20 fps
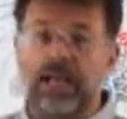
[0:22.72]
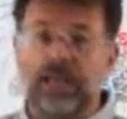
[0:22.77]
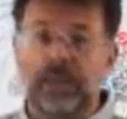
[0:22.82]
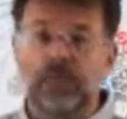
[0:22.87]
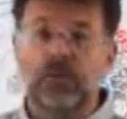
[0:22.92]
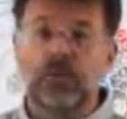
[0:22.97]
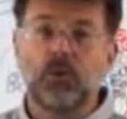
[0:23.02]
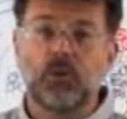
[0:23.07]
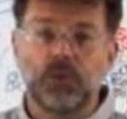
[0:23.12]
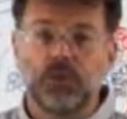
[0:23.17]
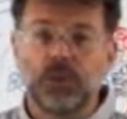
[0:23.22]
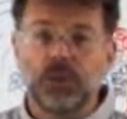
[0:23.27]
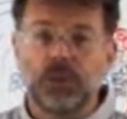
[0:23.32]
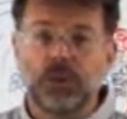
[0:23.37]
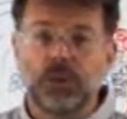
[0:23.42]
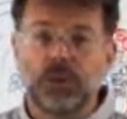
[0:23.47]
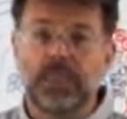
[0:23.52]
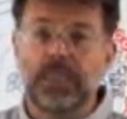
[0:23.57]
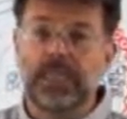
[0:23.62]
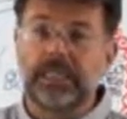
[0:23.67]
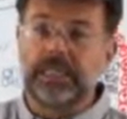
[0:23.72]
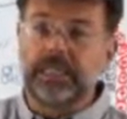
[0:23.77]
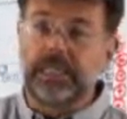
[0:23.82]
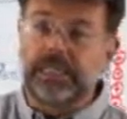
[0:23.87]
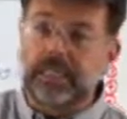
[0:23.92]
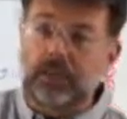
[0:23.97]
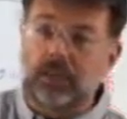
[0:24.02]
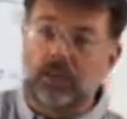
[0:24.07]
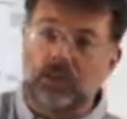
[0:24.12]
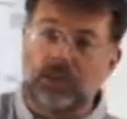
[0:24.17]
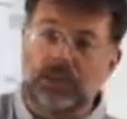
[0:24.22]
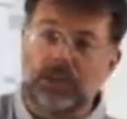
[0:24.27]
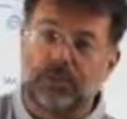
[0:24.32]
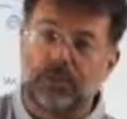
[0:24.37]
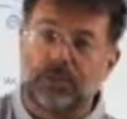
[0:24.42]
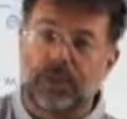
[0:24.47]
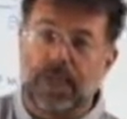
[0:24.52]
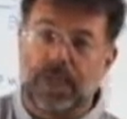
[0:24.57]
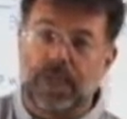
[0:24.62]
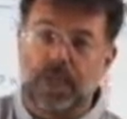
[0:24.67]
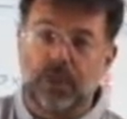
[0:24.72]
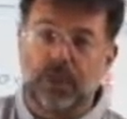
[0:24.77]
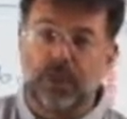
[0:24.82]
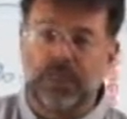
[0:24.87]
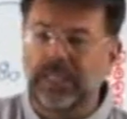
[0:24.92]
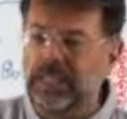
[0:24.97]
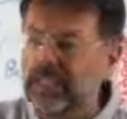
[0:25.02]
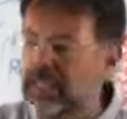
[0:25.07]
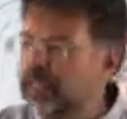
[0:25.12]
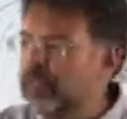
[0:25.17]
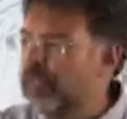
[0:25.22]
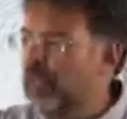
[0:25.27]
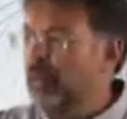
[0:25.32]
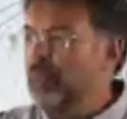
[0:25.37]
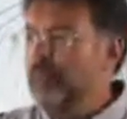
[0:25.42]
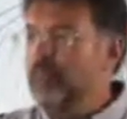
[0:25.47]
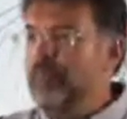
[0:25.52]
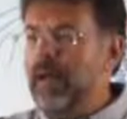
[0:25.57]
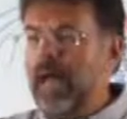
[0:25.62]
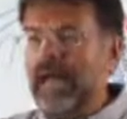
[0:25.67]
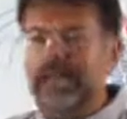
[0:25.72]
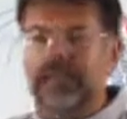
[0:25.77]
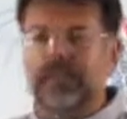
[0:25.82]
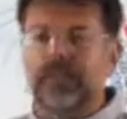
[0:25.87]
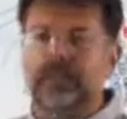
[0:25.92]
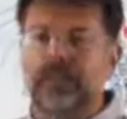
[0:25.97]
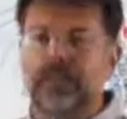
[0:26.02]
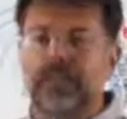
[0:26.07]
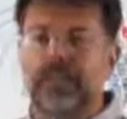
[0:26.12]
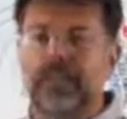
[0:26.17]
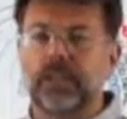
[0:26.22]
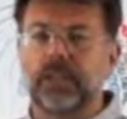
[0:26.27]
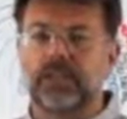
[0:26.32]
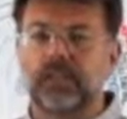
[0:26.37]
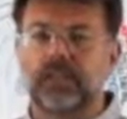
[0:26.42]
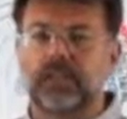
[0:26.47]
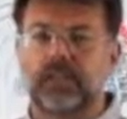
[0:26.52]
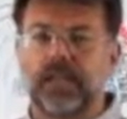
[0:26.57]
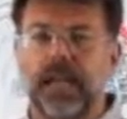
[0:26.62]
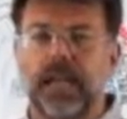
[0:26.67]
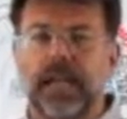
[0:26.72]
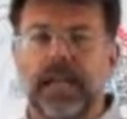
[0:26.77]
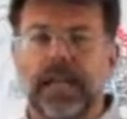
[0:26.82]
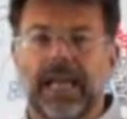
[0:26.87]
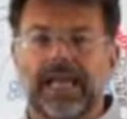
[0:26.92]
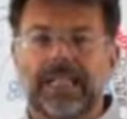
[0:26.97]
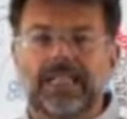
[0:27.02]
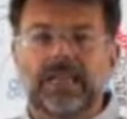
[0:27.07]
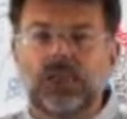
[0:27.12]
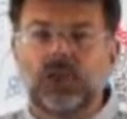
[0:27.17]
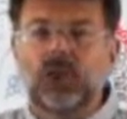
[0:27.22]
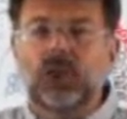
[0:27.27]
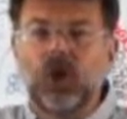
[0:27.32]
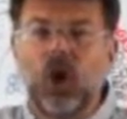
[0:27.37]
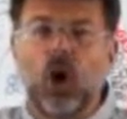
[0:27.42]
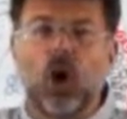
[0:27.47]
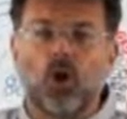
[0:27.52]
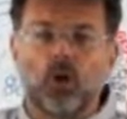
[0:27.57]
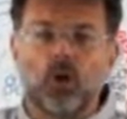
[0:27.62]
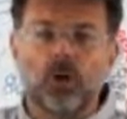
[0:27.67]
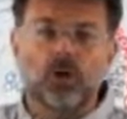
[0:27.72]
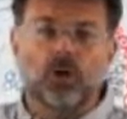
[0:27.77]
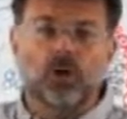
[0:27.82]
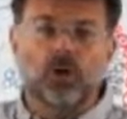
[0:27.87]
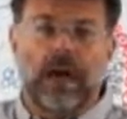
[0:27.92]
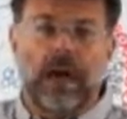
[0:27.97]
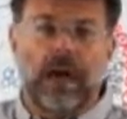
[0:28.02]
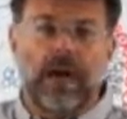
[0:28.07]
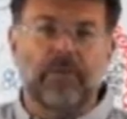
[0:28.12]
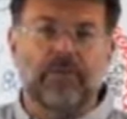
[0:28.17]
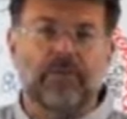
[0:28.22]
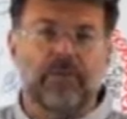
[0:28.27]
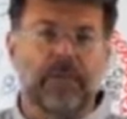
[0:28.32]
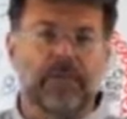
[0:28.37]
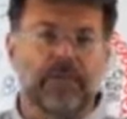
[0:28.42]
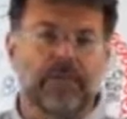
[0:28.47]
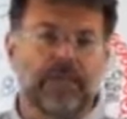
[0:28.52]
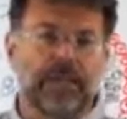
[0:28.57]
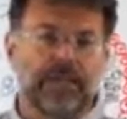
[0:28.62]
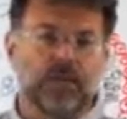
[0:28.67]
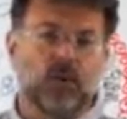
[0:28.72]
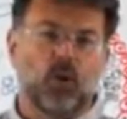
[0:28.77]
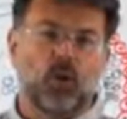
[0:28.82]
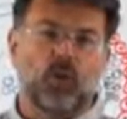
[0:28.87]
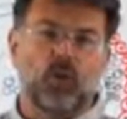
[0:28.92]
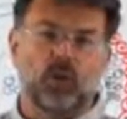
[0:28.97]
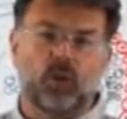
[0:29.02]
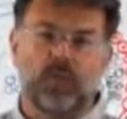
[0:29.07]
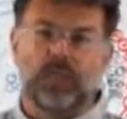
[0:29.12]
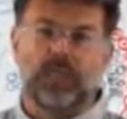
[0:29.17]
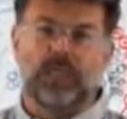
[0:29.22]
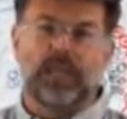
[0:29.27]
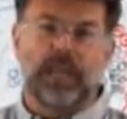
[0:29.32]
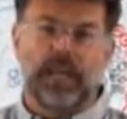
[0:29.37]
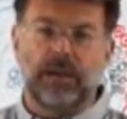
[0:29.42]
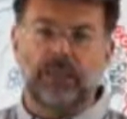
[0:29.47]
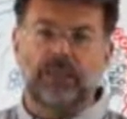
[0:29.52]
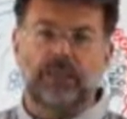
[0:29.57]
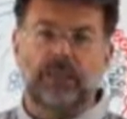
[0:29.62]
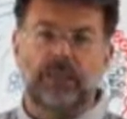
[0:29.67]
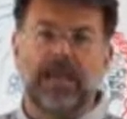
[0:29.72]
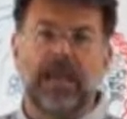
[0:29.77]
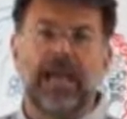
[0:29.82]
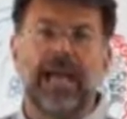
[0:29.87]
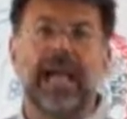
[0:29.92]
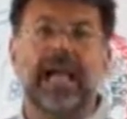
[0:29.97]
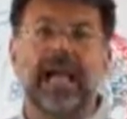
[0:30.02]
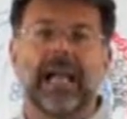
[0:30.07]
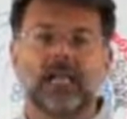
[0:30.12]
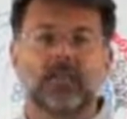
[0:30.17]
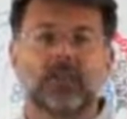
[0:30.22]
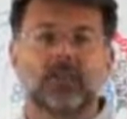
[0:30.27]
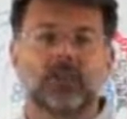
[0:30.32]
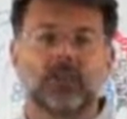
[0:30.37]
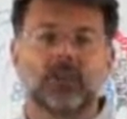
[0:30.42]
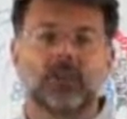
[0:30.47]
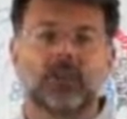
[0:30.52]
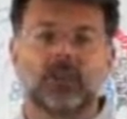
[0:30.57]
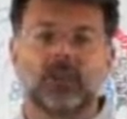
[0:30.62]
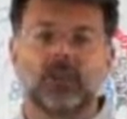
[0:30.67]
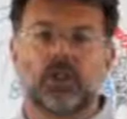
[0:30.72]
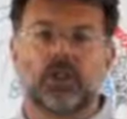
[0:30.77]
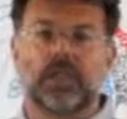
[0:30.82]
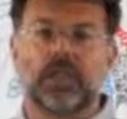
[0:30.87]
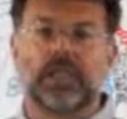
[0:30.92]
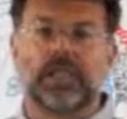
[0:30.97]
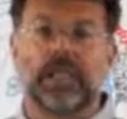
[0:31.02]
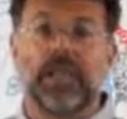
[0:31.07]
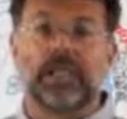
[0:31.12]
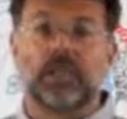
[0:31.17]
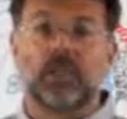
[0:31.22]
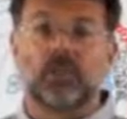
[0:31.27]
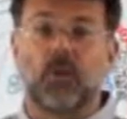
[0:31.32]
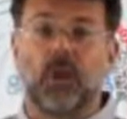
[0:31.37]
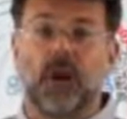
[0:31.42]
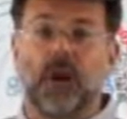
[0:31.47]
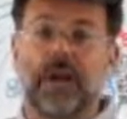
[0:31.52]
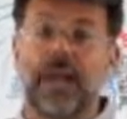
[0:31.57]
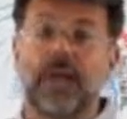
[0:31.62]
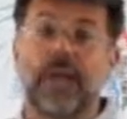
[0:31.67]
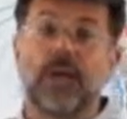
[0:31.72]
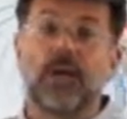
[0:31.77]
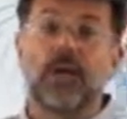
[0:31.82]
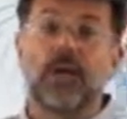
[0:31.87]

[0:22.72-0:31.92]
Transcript: immune boosting. Detoxification is massively increased. It's known to have an effect almost in every health concern, and that's why